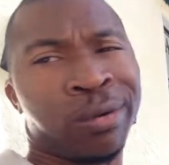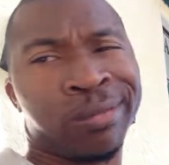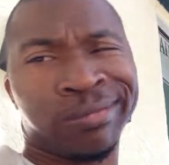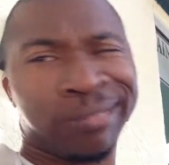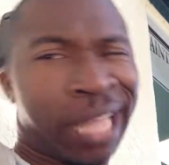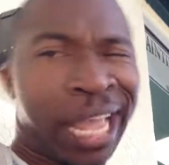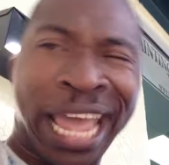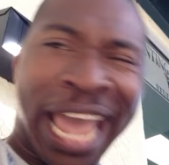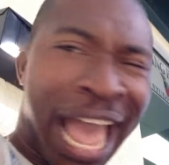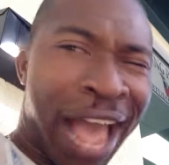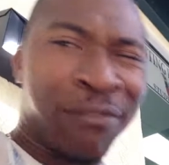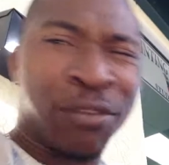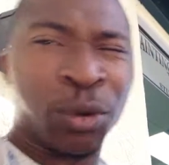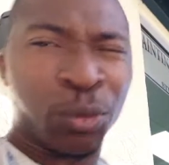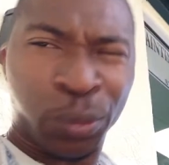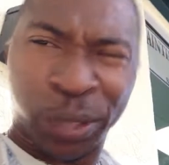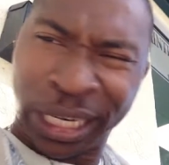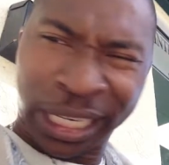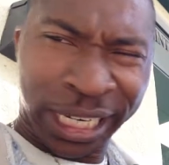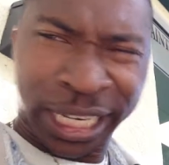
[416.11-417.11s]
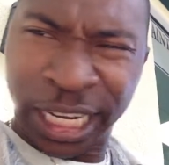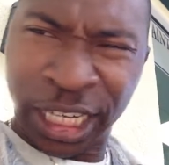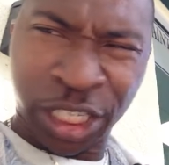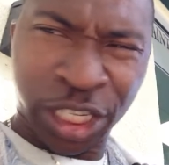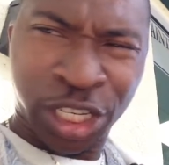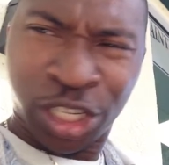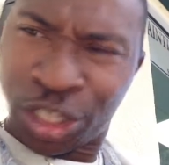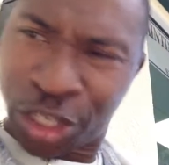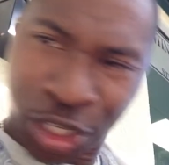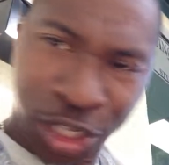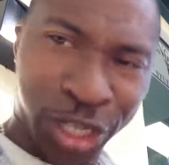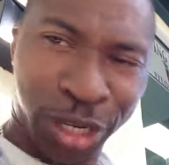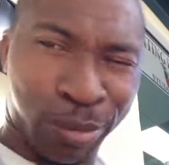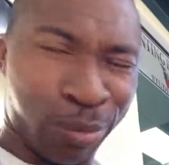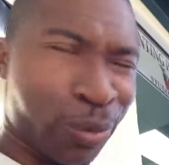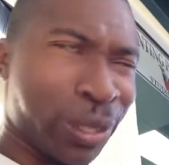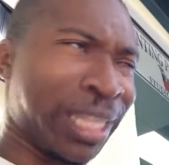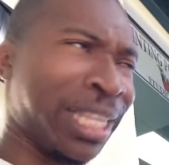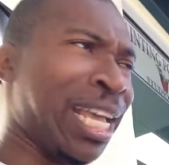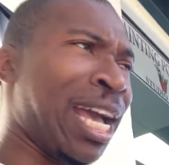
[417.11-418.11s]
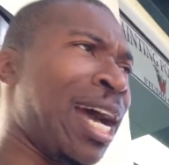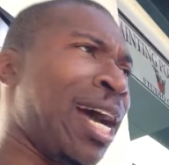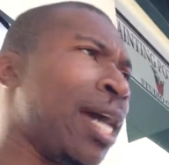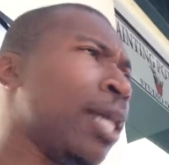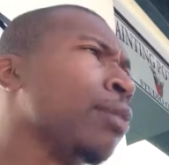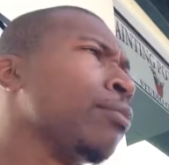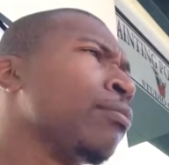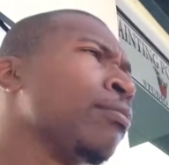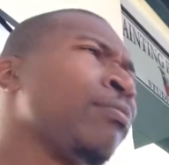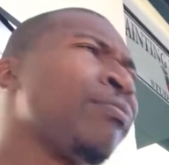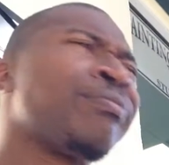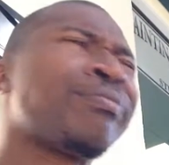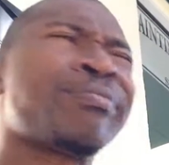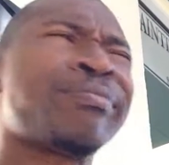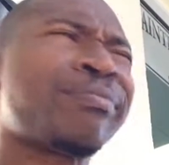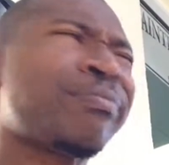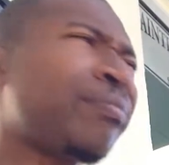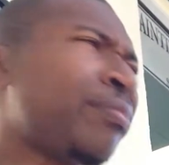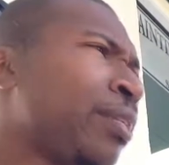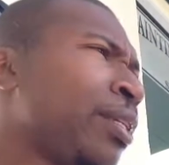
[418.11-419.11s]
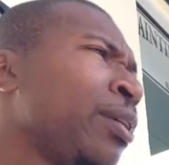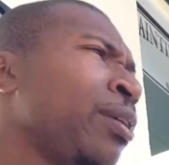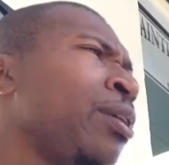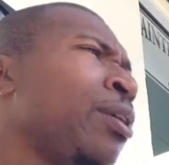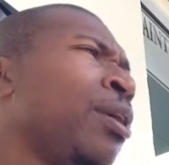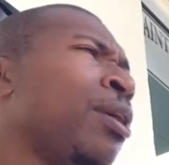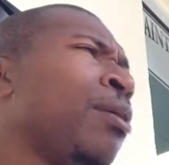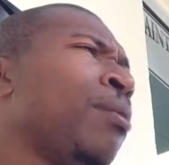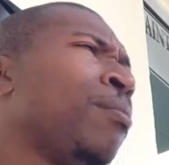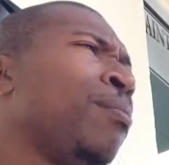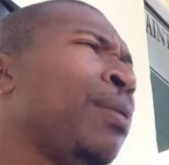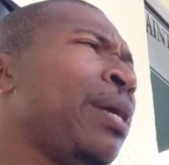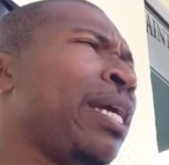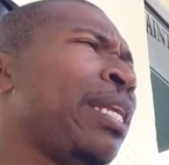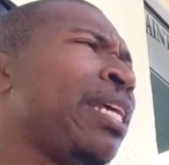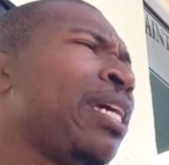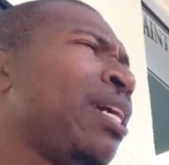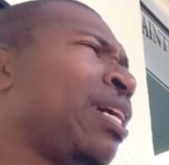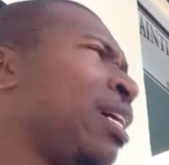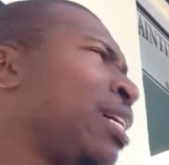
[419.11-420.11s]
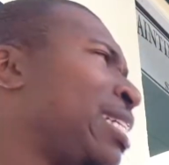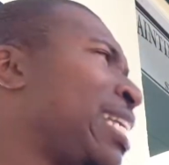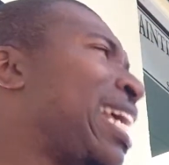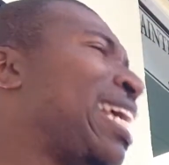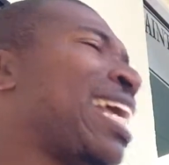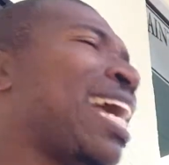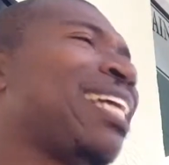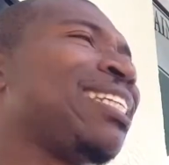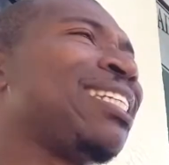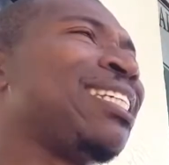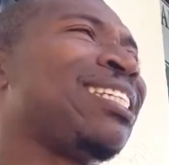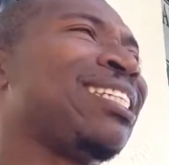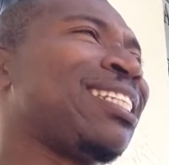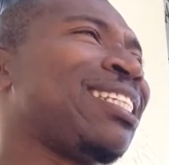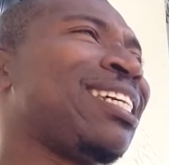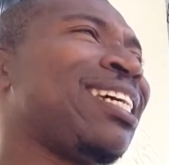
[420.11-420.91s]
they have a relationship with God, but they got this